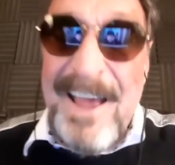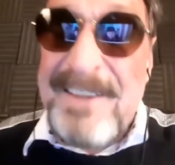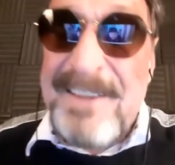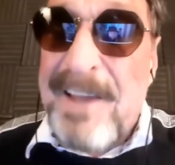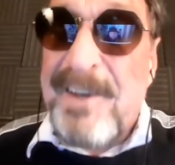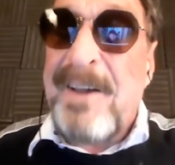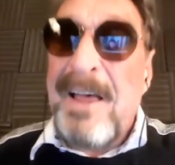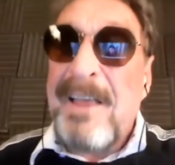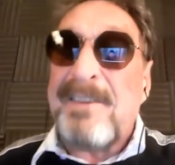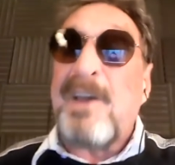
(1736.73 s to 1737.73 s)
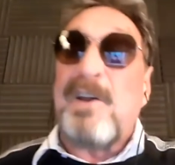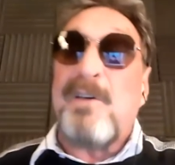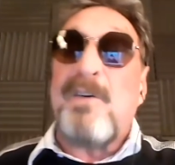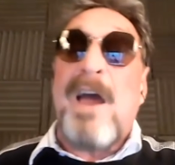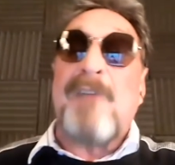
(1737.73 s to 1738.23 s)
And thank you
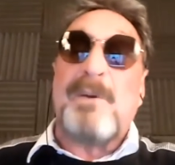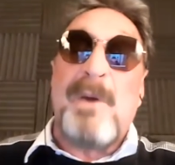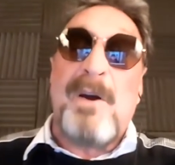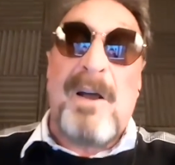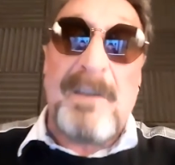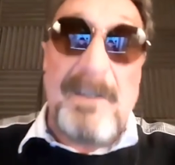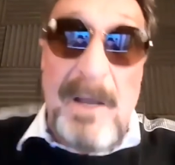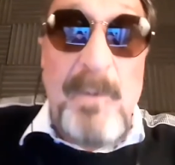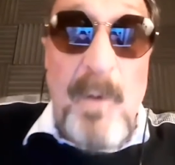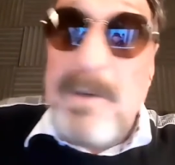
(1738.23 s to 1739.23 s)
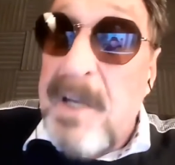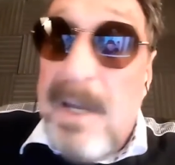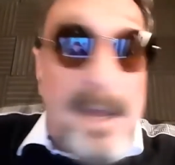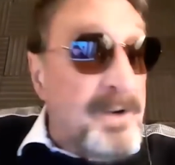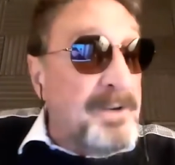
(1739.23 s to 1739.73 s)
for having me on. And once
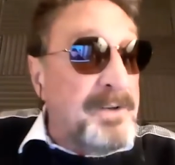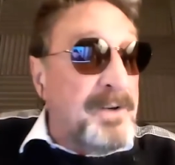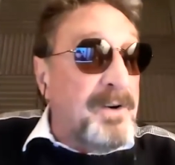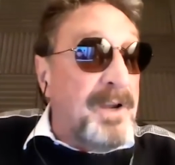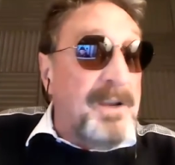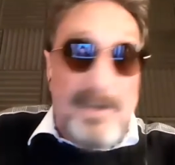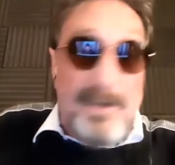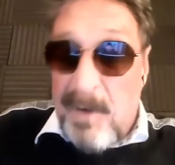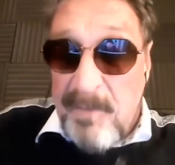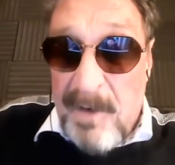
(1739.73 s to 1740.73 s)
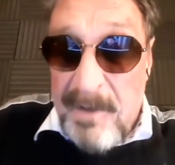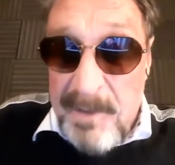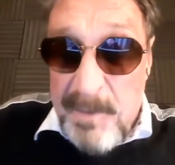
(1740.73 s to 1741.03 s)
again, your English, my friend, is